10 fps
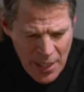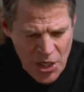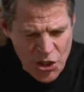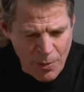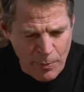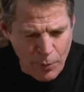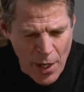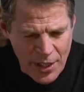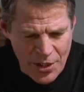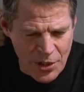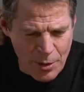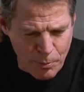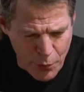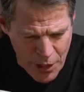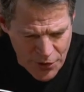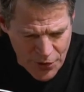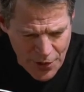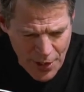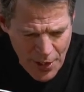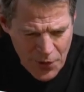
He shall be brought into the priest.